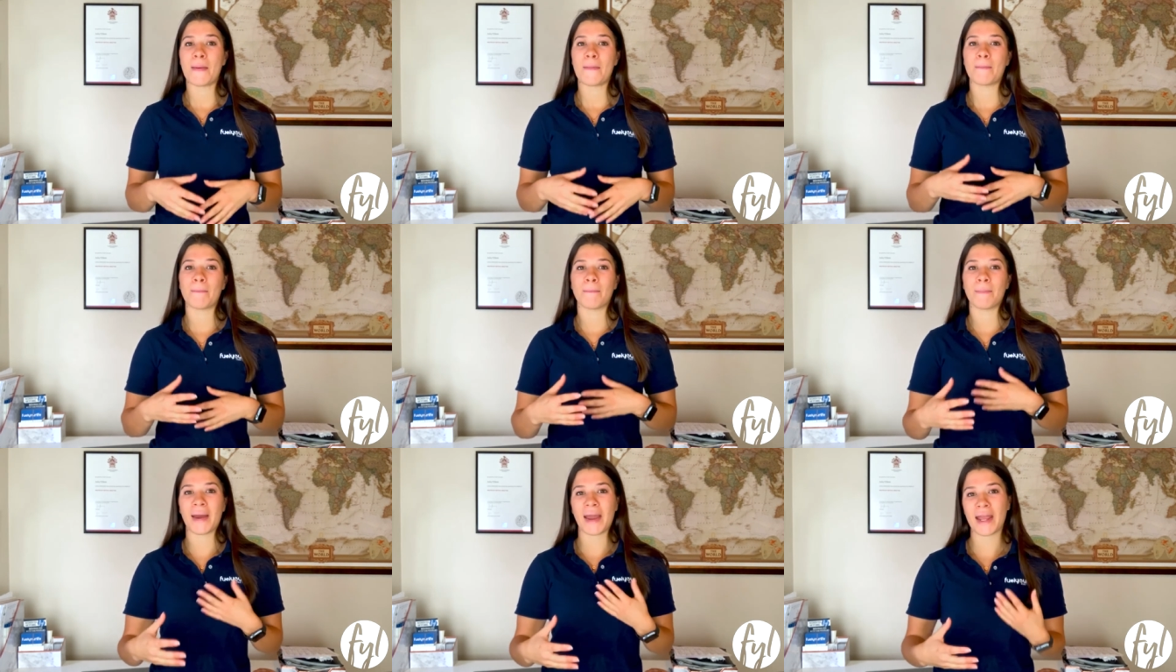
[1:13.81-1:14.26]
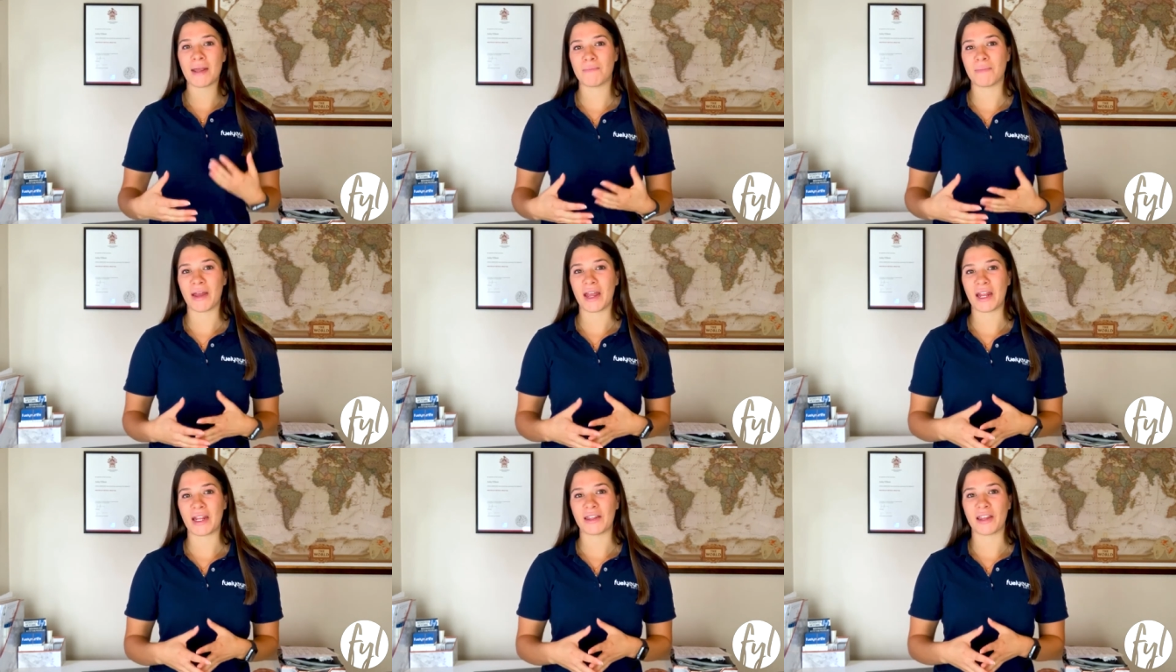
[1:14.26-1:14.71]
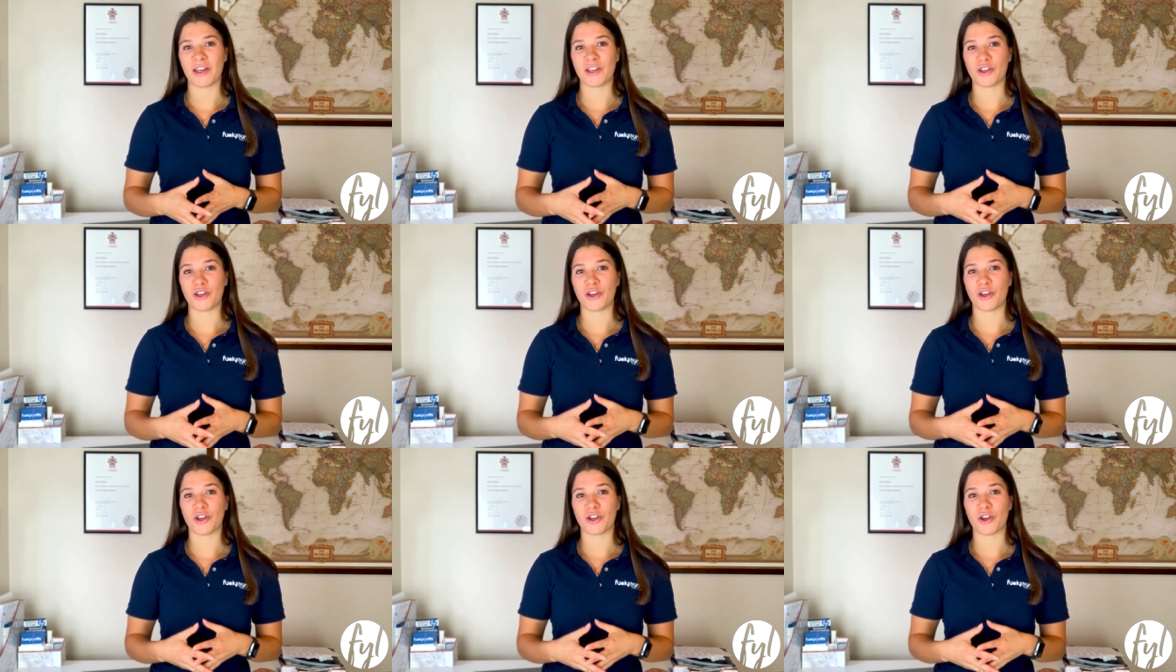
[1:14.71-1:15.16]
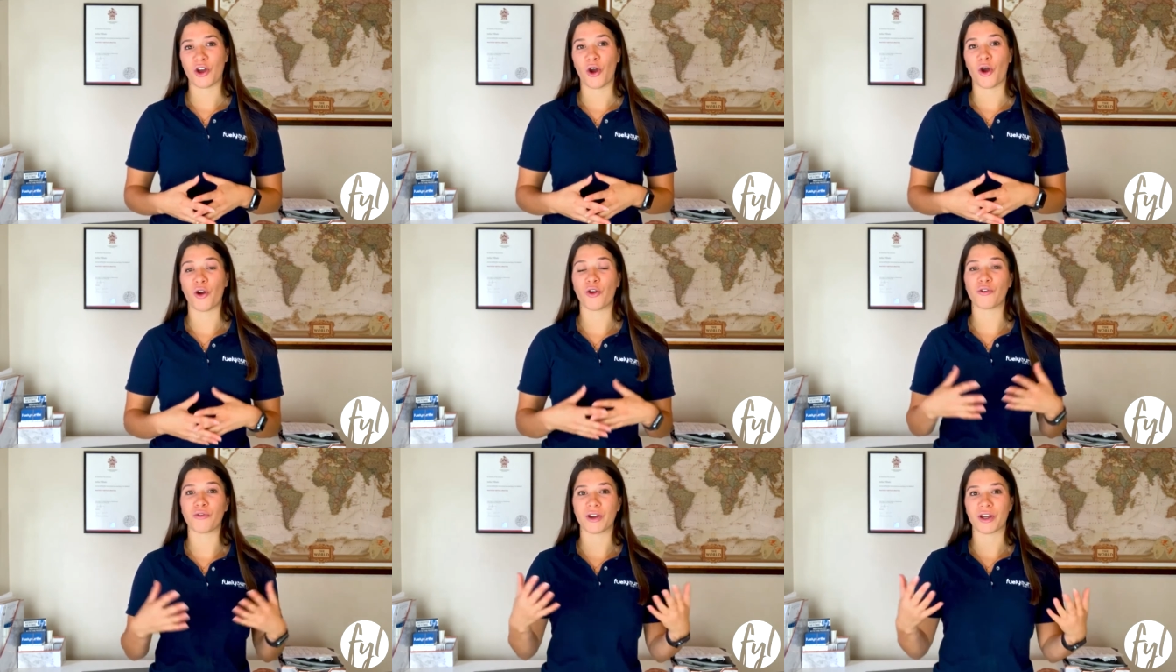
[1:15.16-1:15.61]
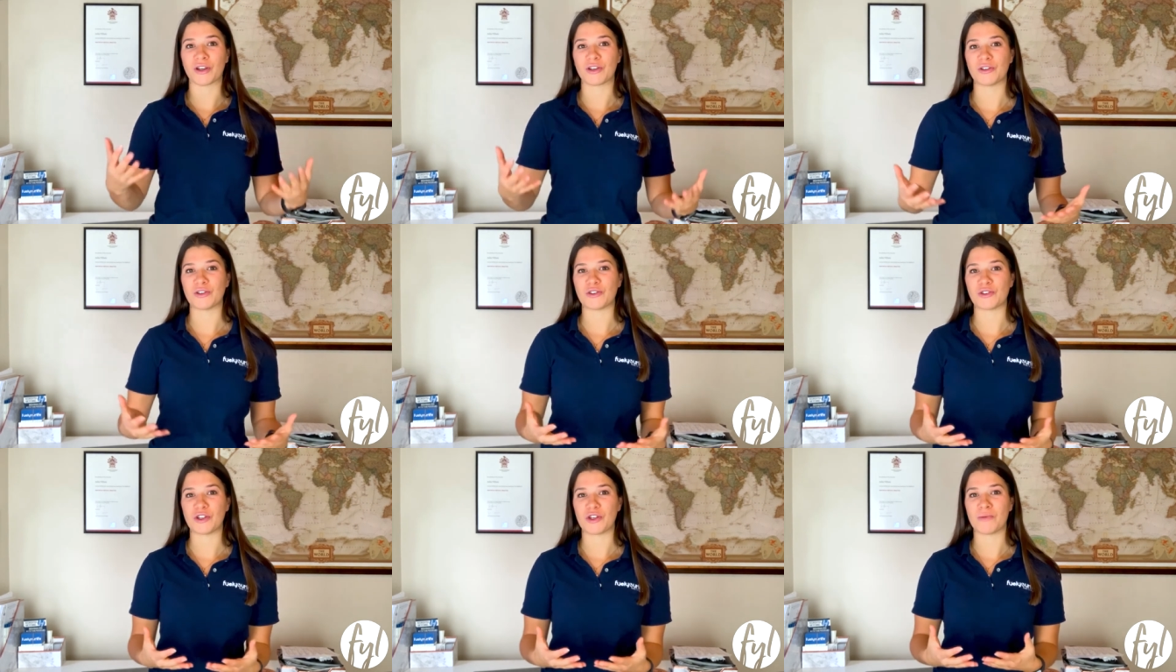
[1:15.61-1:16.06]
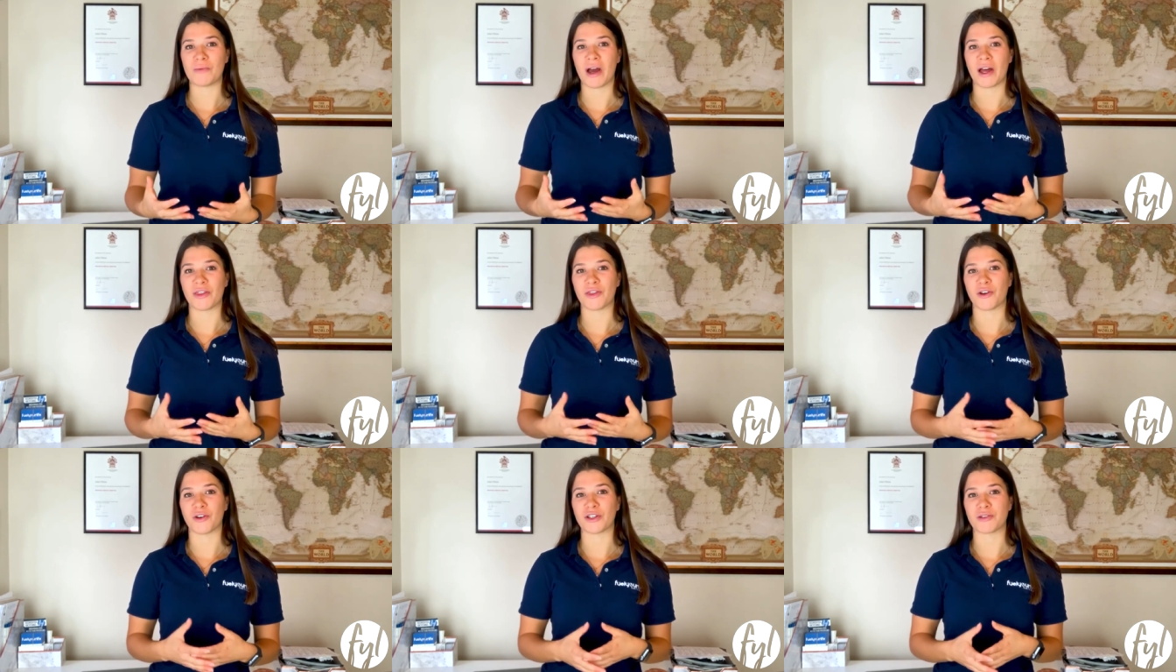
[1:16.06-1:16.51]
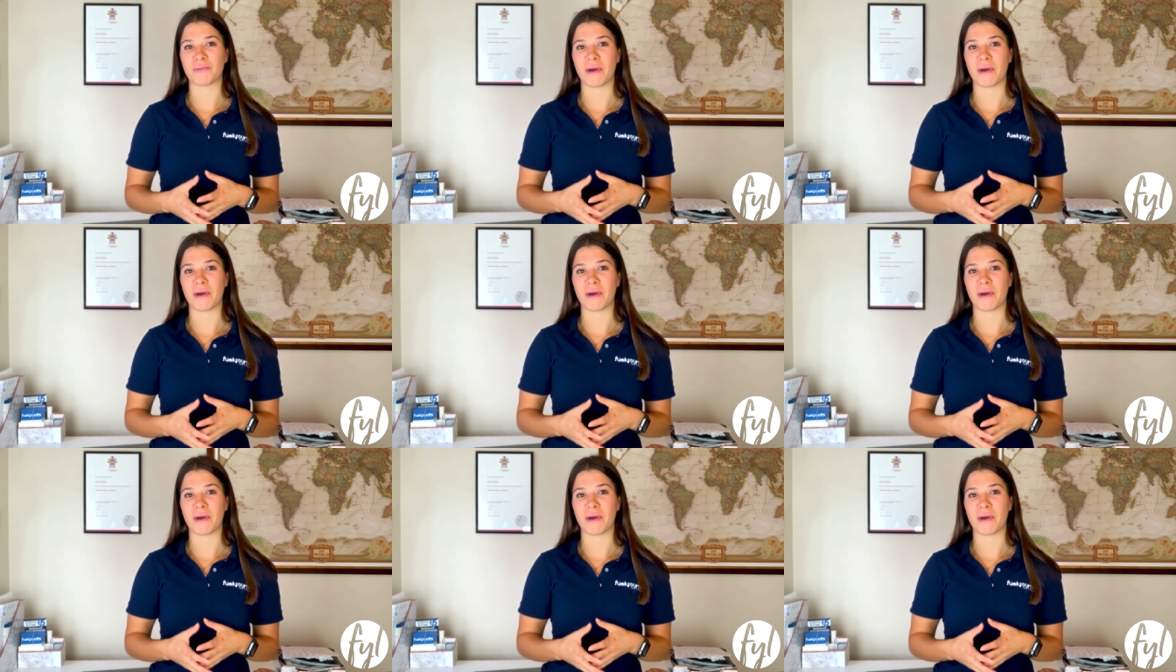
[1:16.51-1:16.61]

may mean that you overconsume at those